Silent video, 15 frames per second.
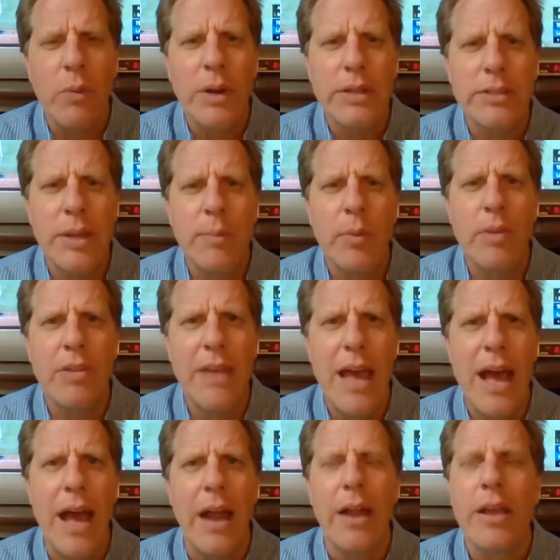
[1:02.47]
What is up with
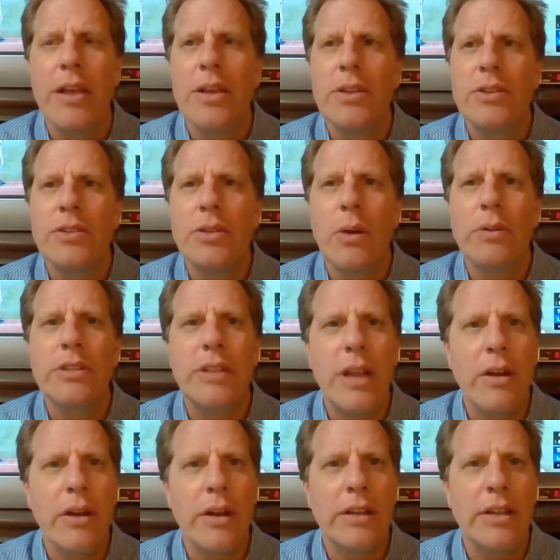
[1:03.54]
that? So today
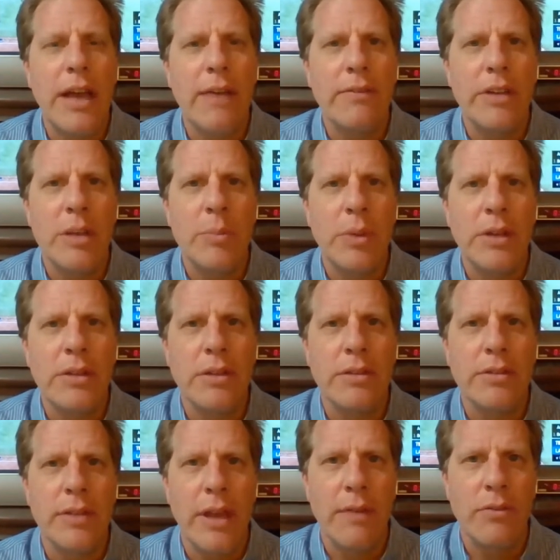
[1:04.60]
you're going to dive deep into the
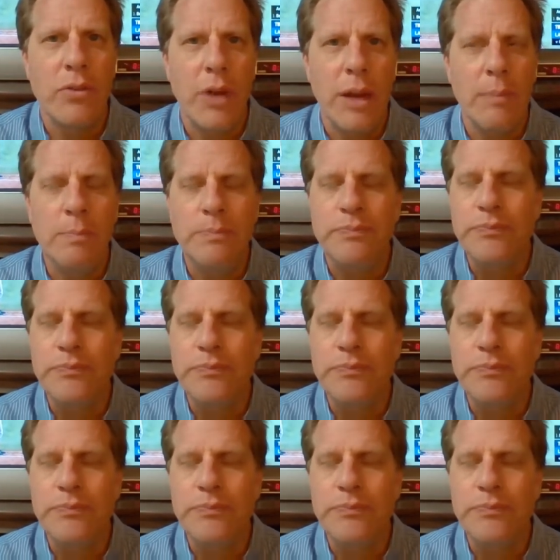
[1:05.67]
slave trade.